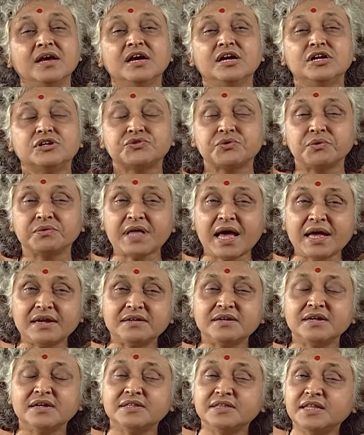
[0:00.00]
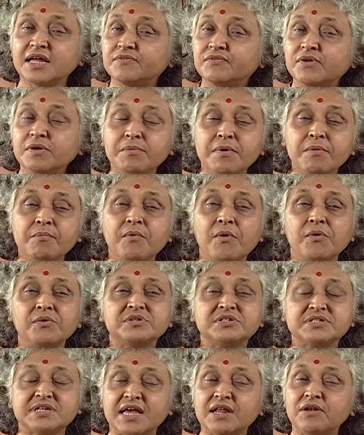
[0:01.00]
so that there will be more
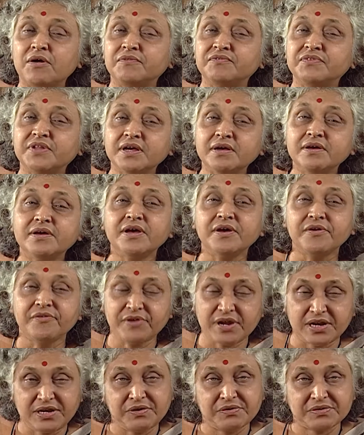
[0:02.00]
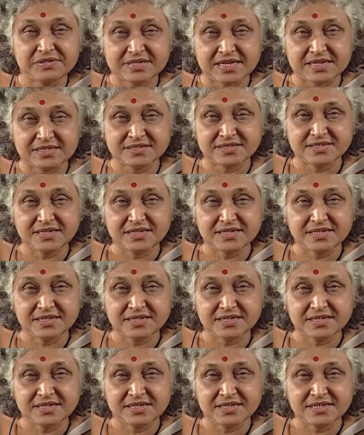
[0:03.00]
sale of the radio sets.